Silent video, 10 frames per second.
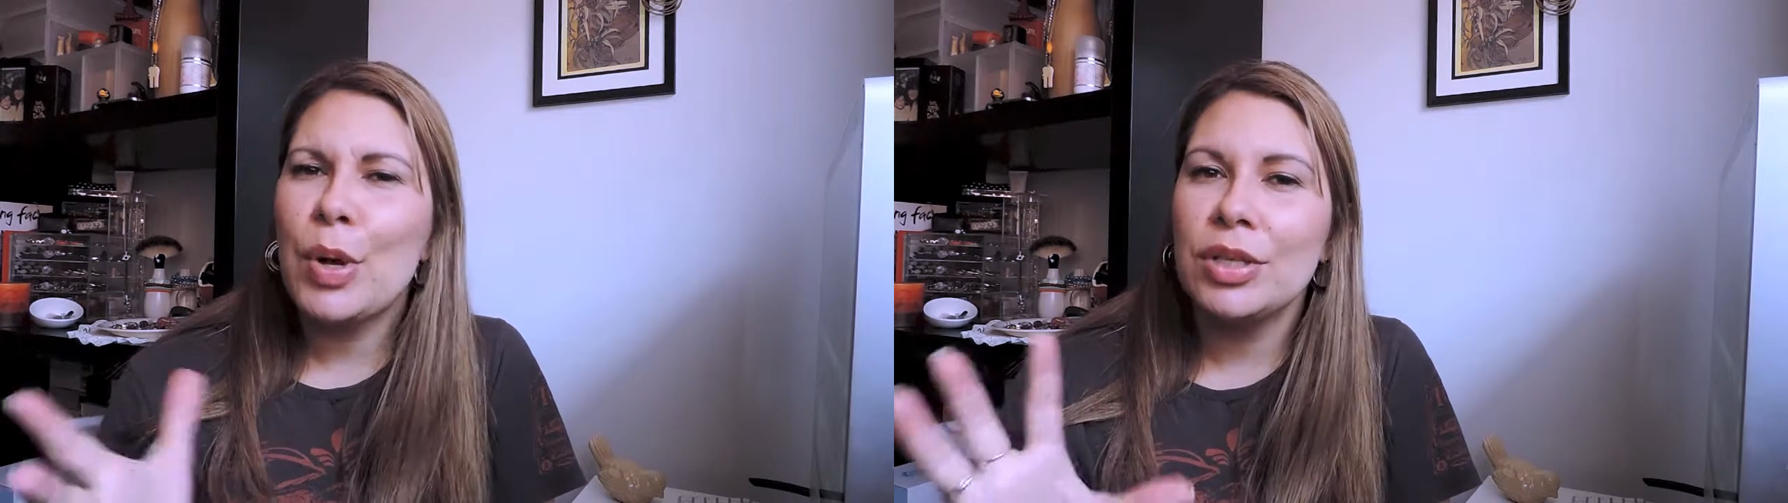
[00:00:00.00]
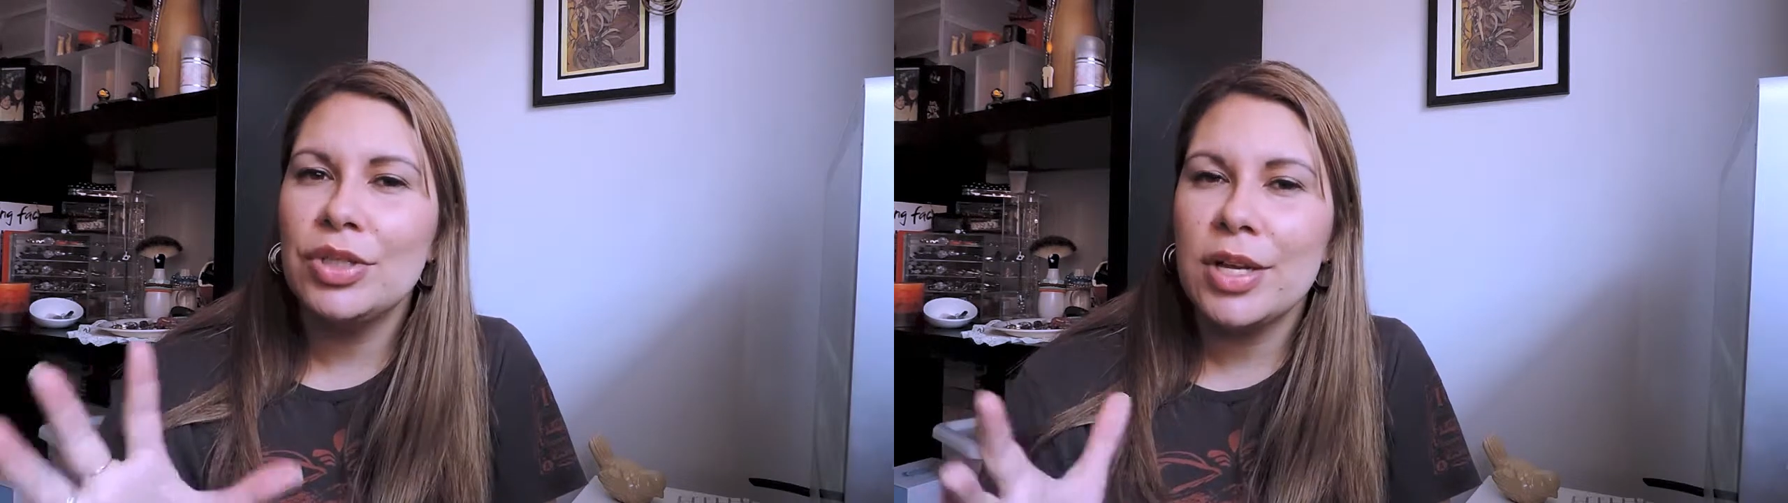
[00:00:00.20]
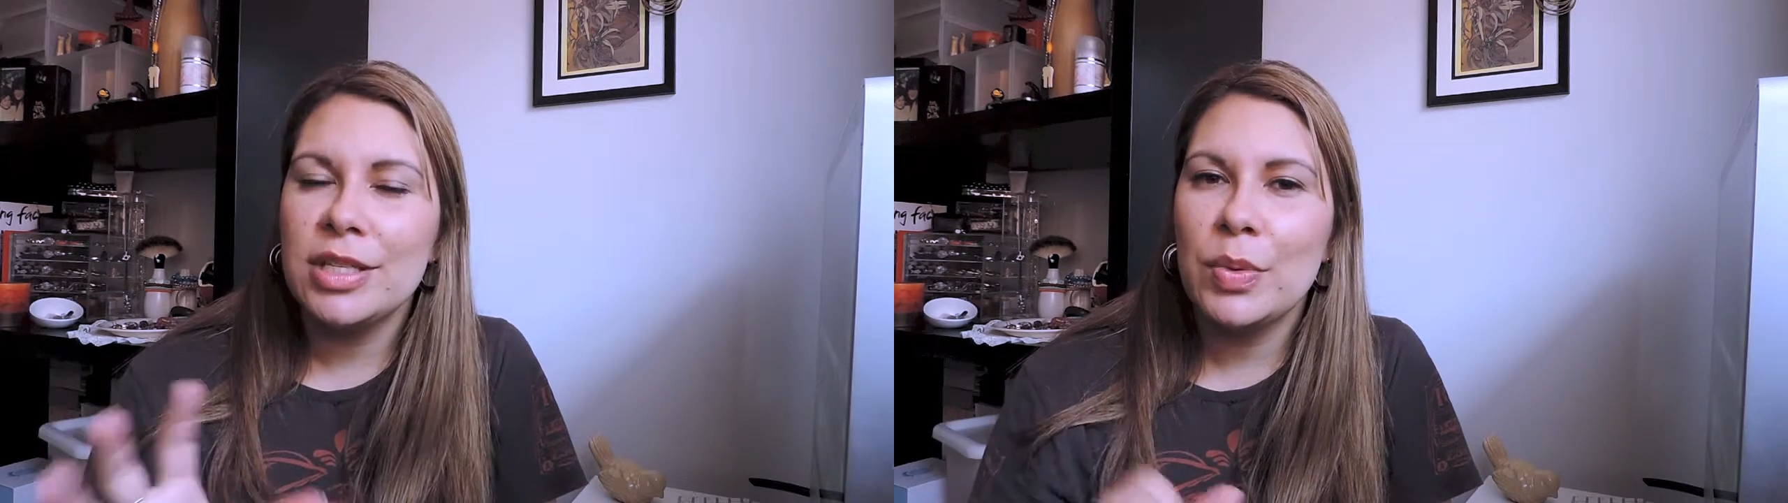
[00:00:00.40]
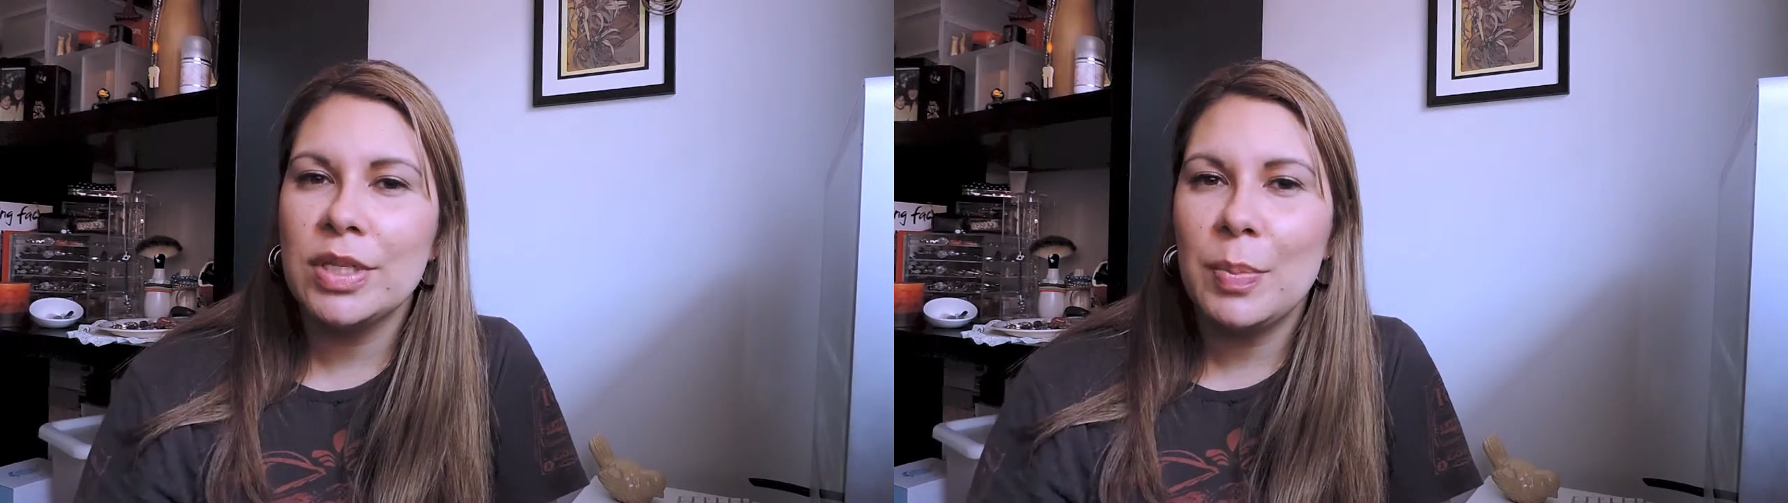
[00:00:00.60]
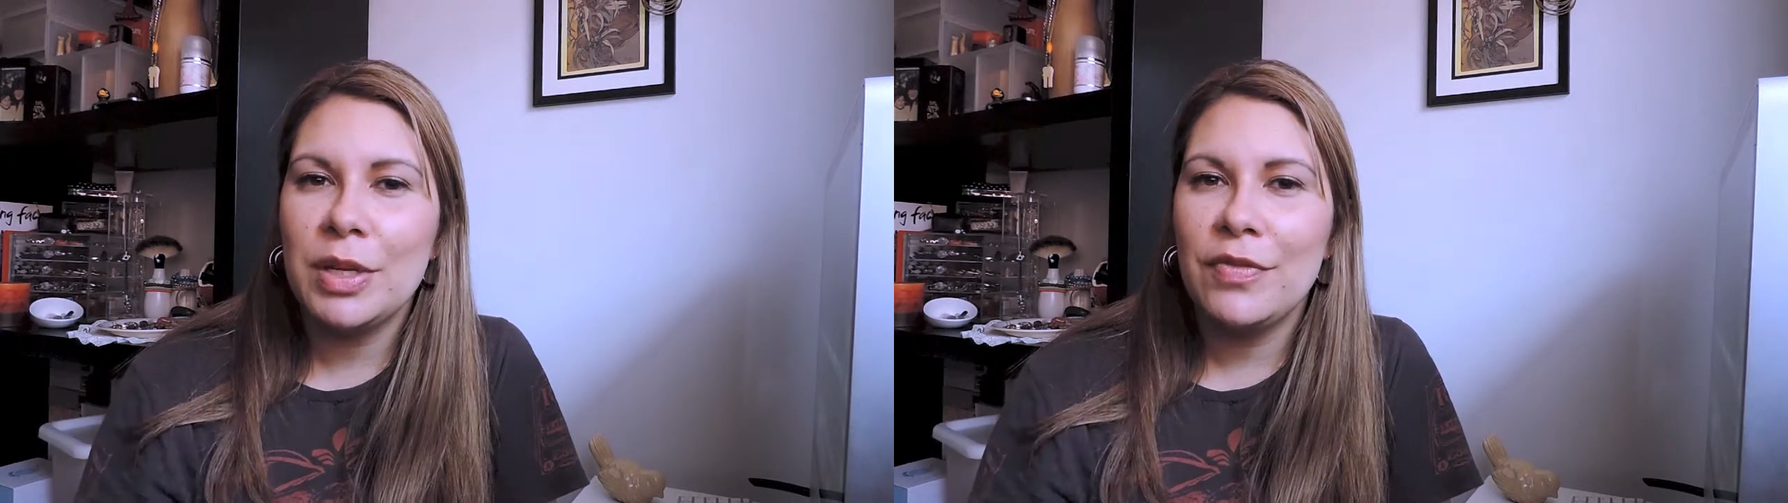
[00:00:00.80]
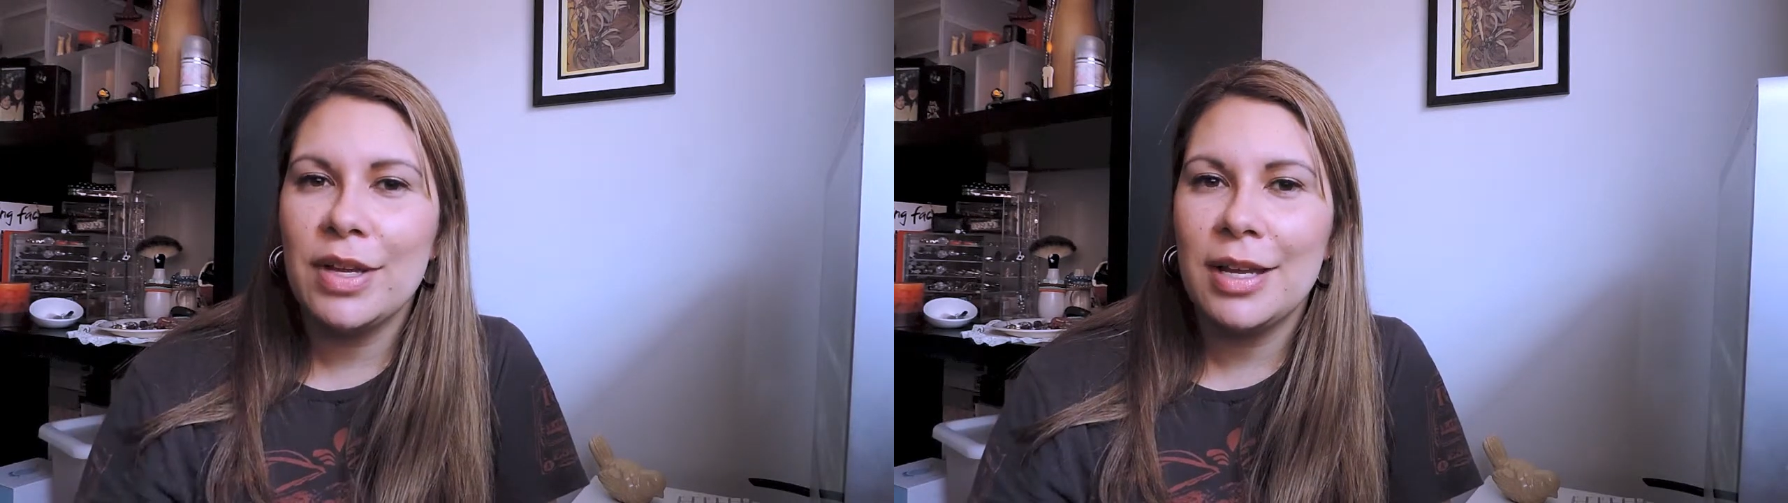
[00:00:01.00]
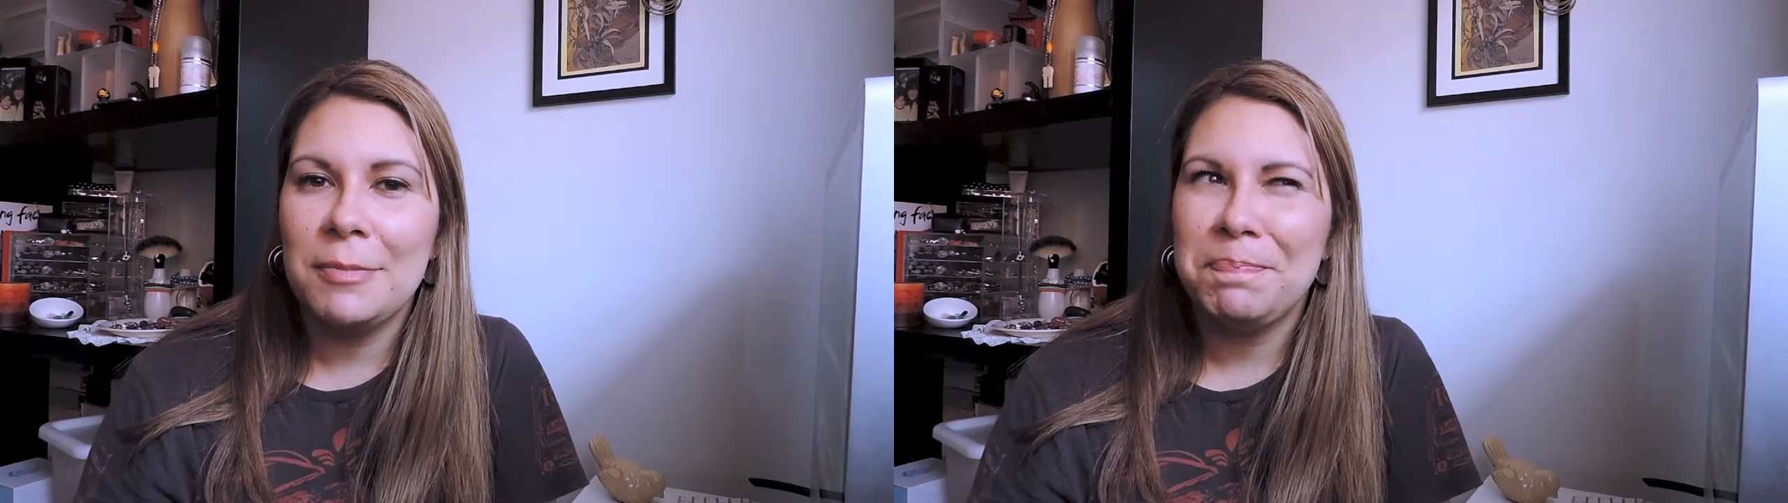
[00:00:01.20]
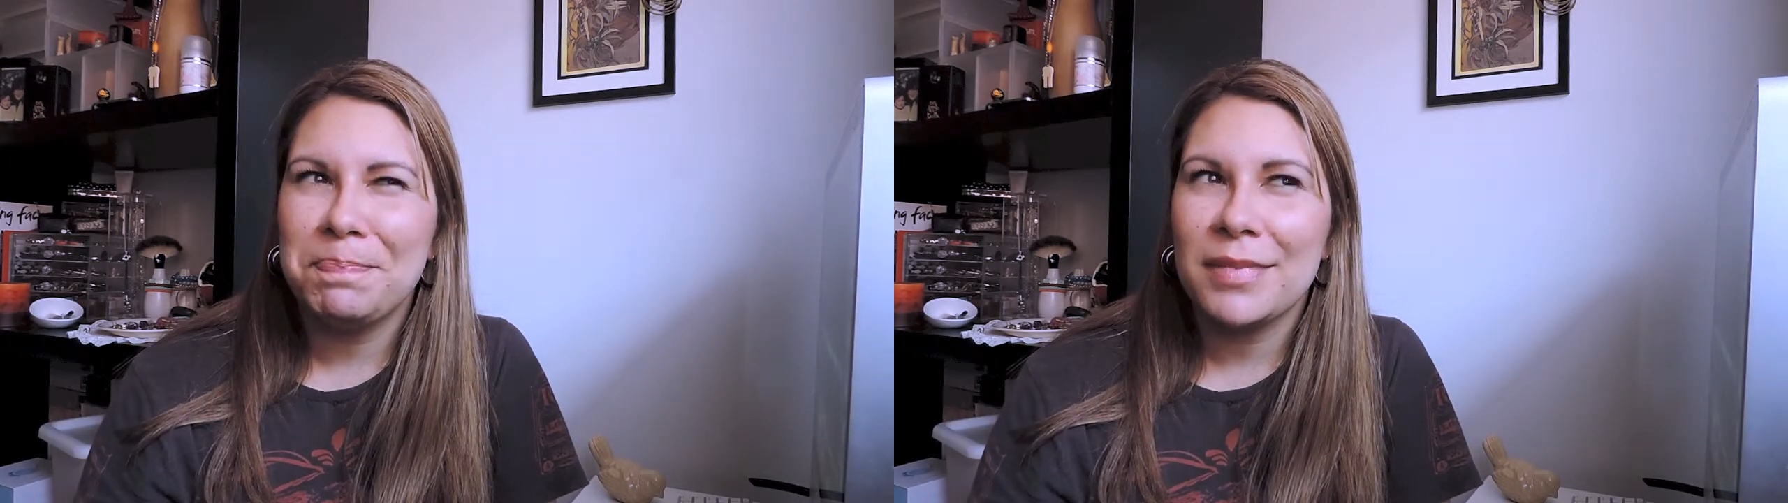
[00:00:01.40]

apologize, there was a bit of a